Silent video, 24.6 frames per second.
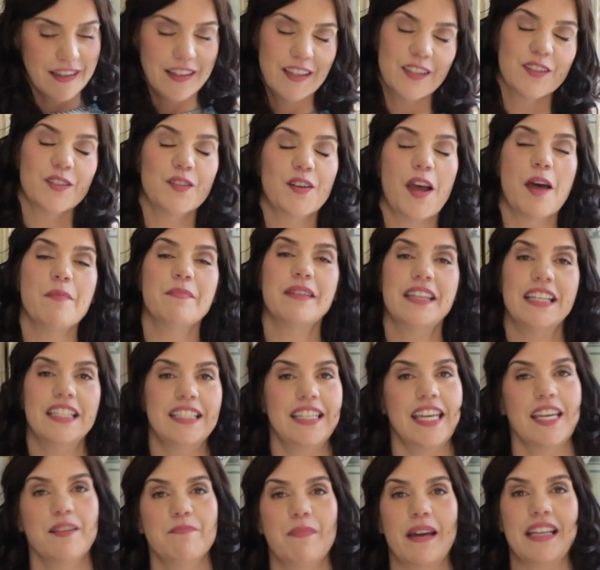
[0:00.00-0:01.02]
So now I'm going to
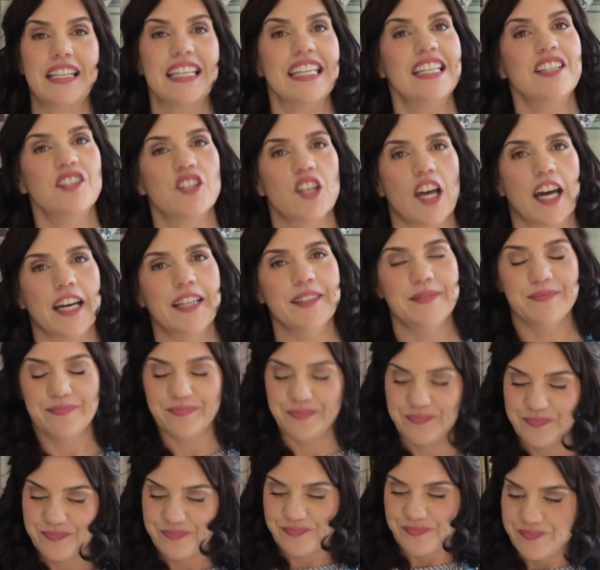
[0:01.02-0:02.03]
take my Ninja,
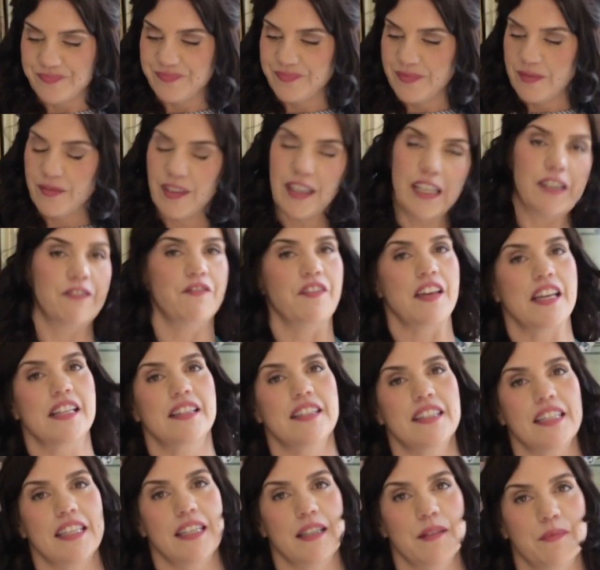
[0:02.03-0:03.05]
very
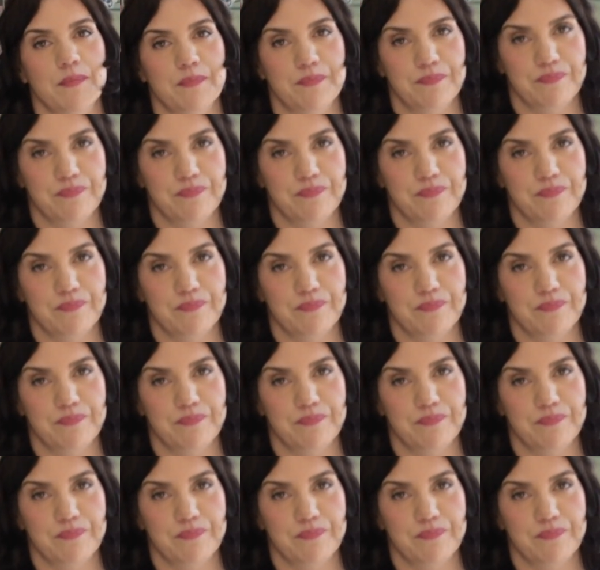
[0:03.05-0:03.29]
fancy